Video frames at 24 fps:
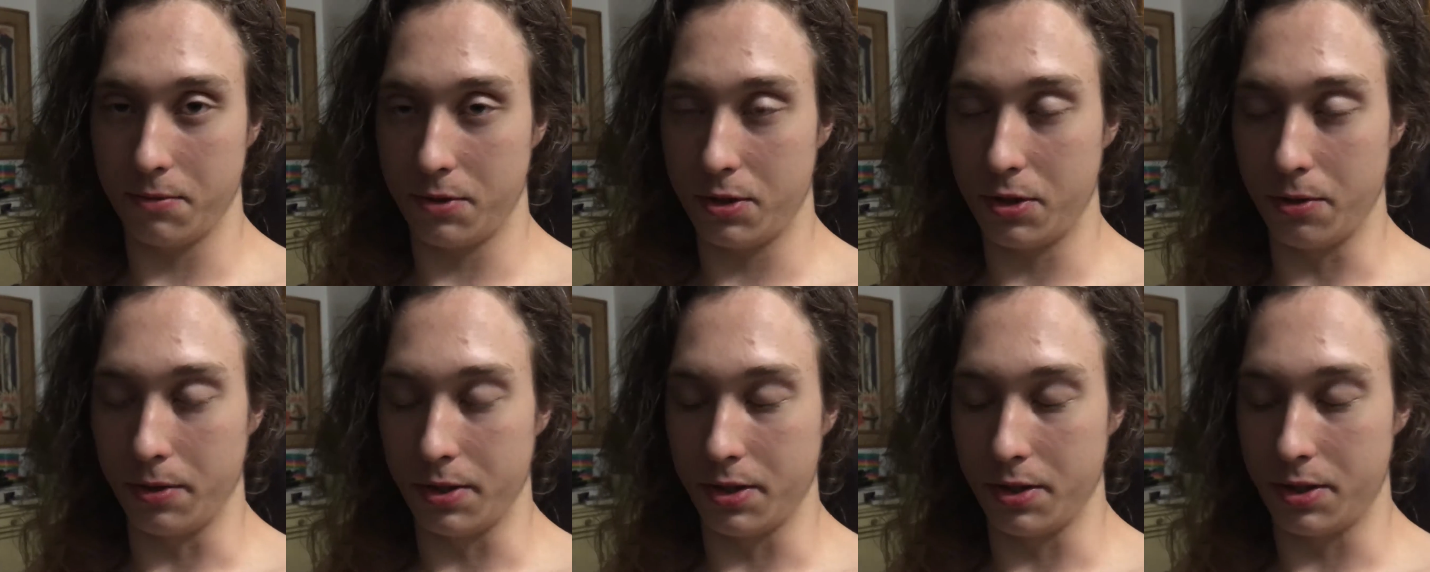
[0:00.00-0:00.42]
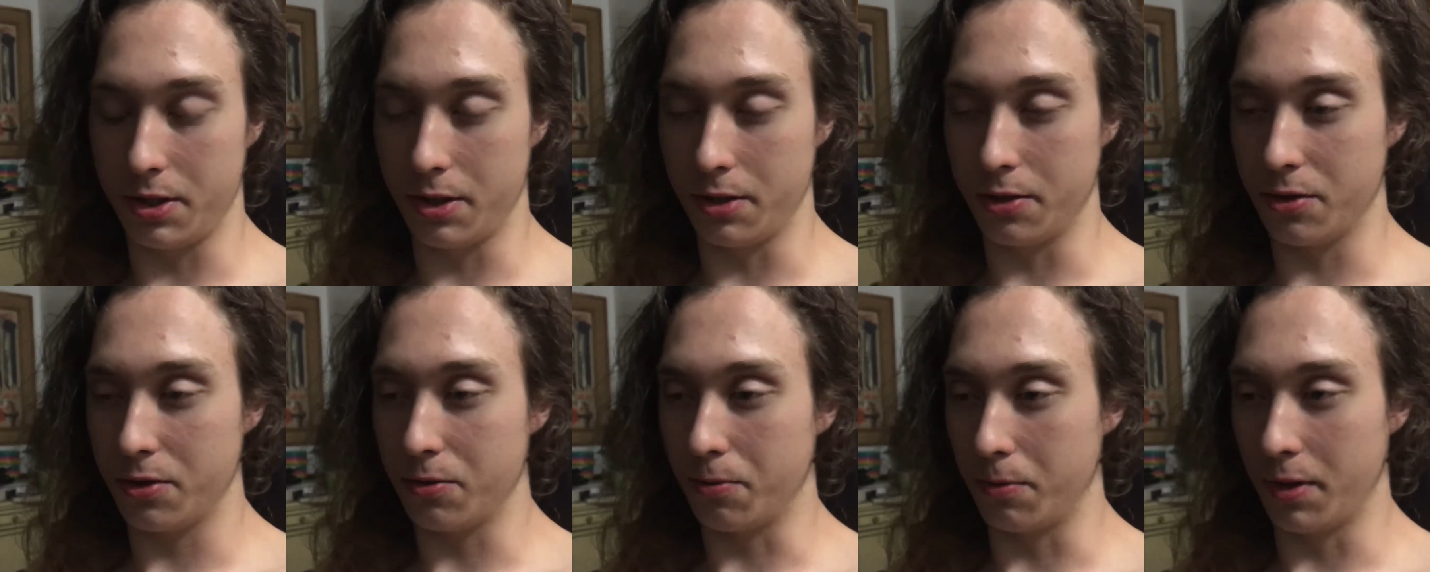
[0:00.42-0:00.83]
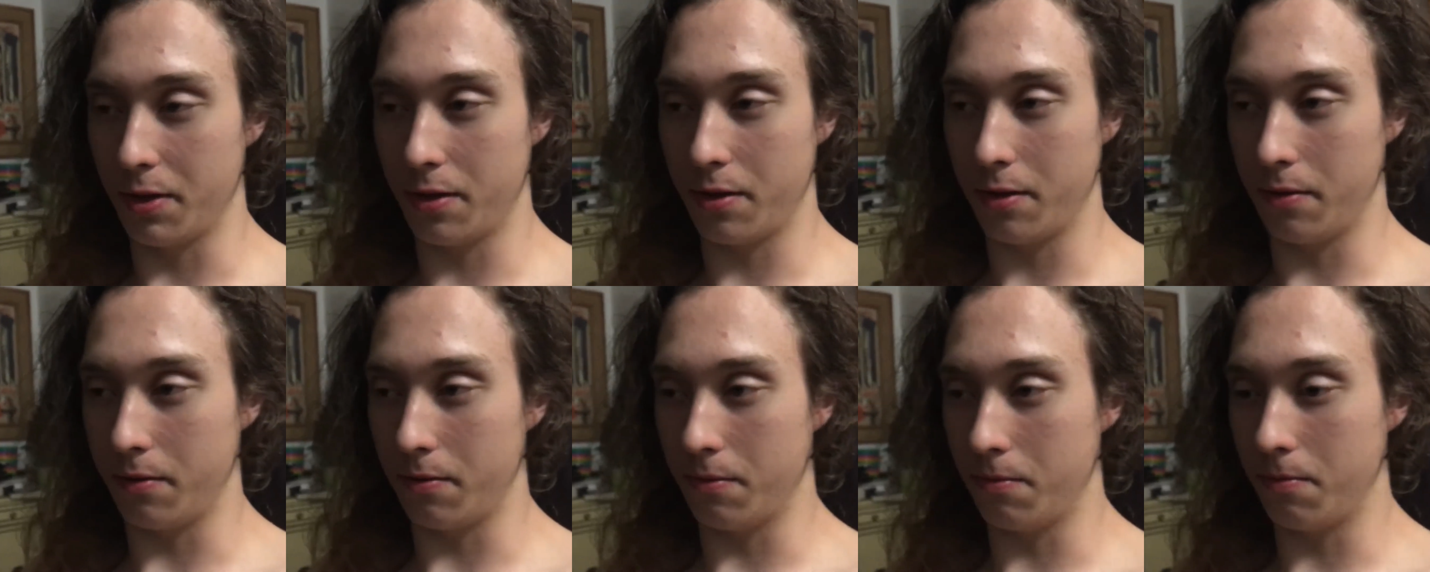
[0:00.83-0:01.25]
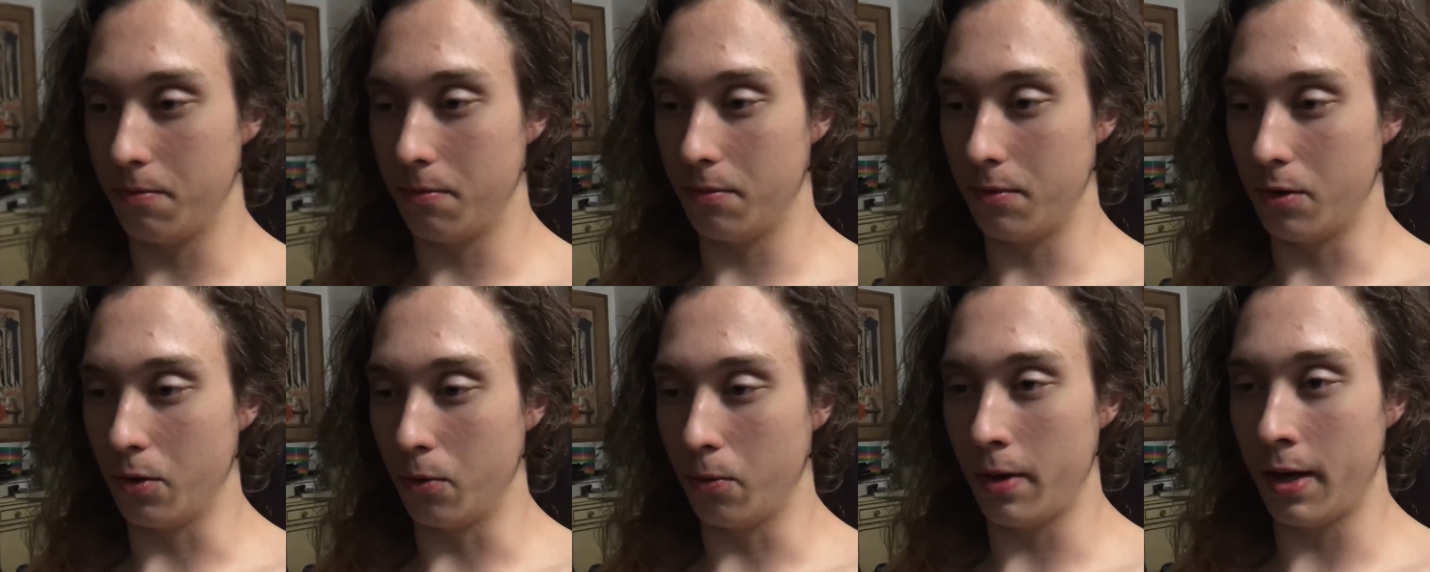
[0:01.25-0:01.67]
use with
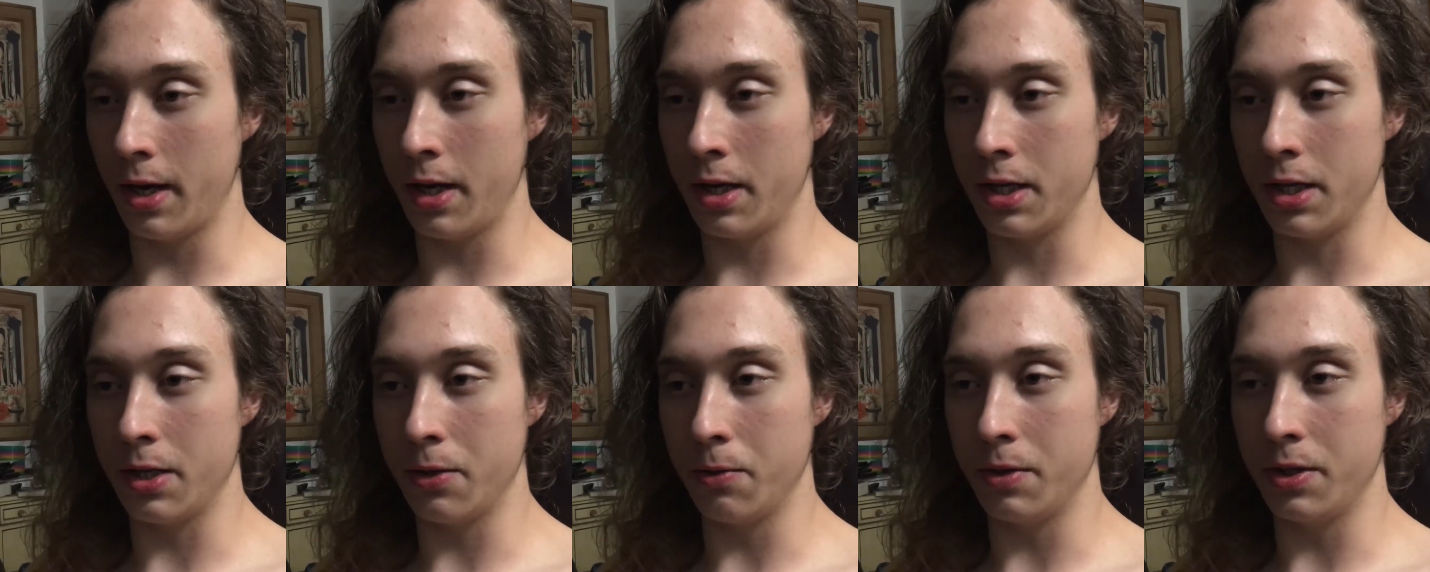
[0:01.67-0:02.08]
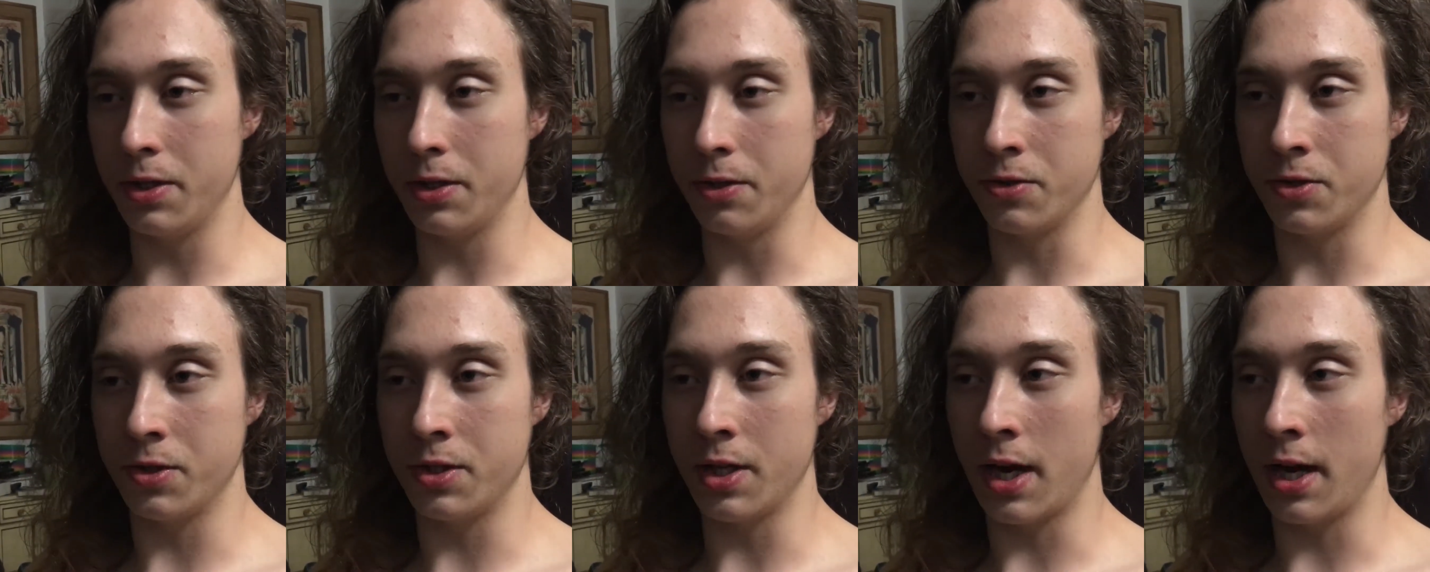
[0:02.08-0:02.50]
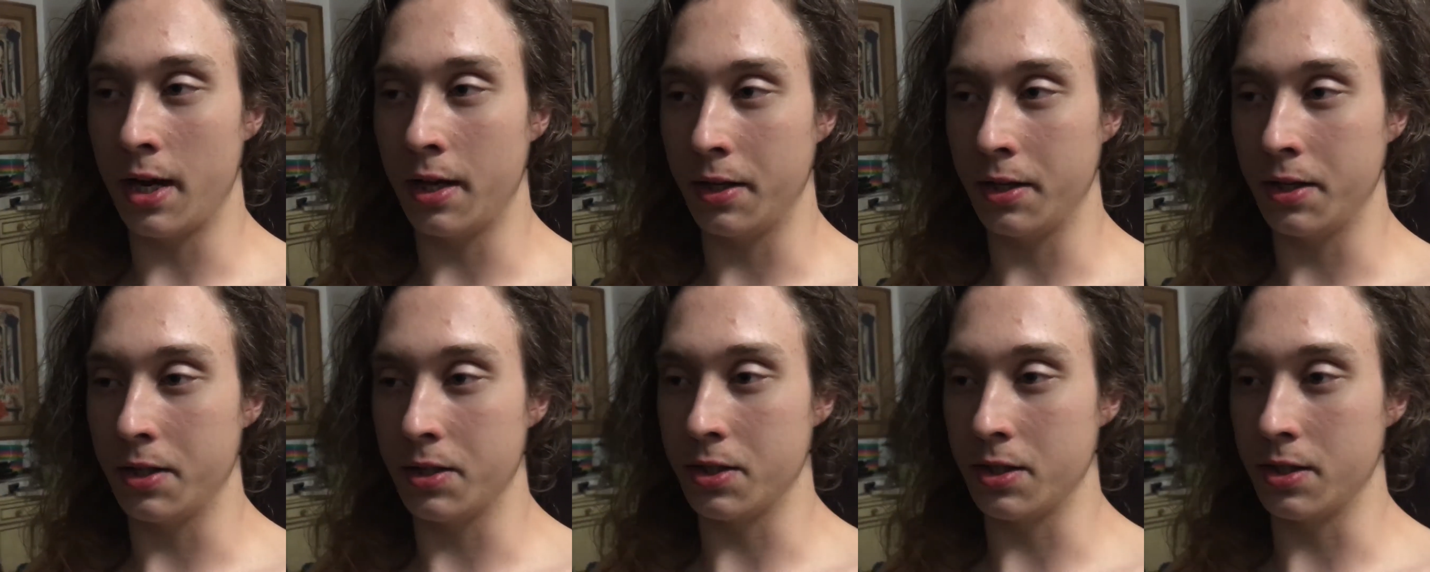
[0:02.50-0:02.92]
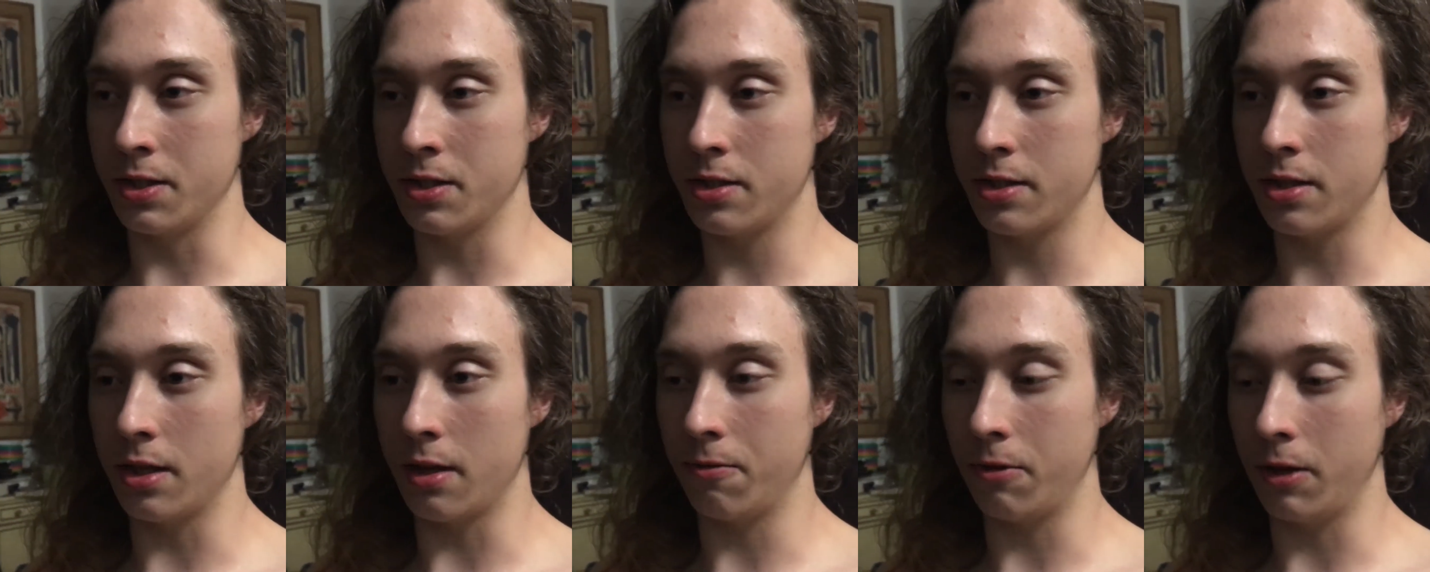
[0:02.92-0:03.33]
the way he would use dollies and
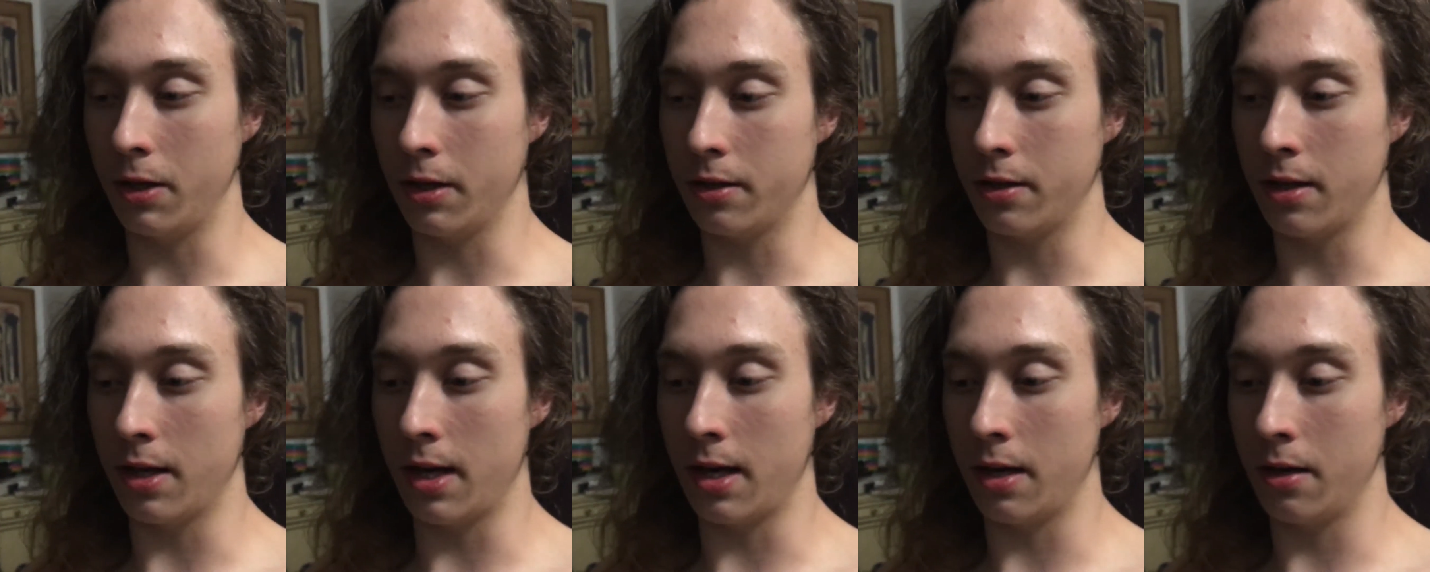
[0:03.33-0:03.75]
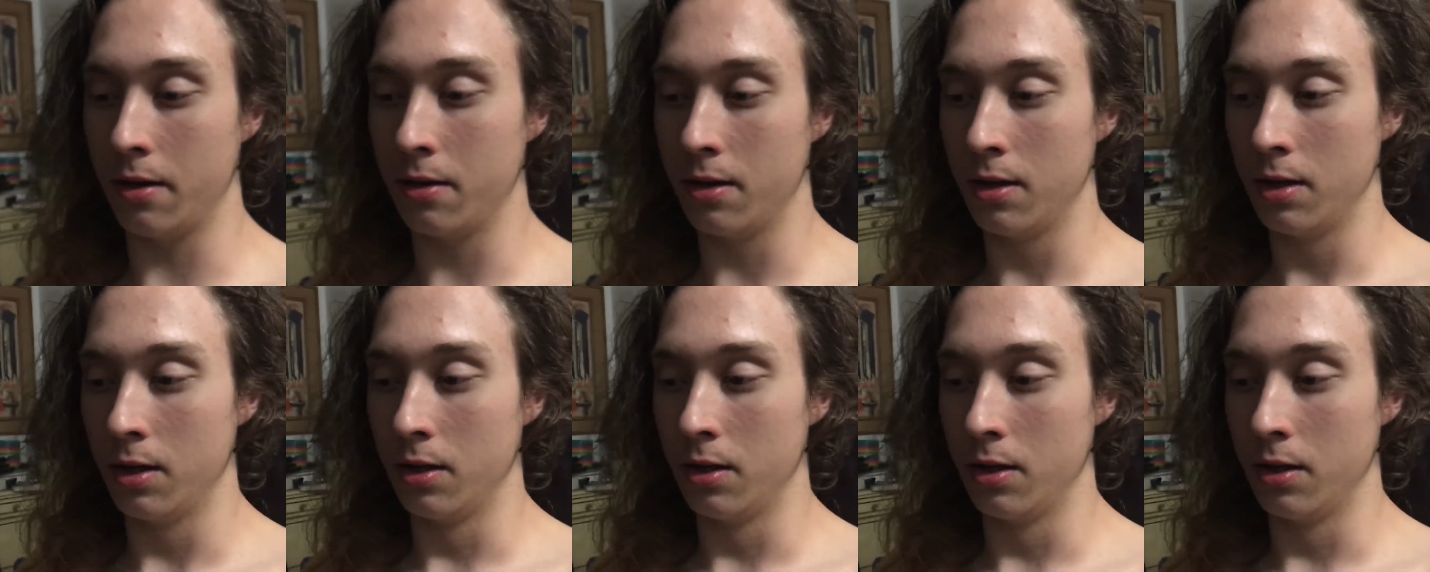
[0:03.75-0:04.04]
stuff like that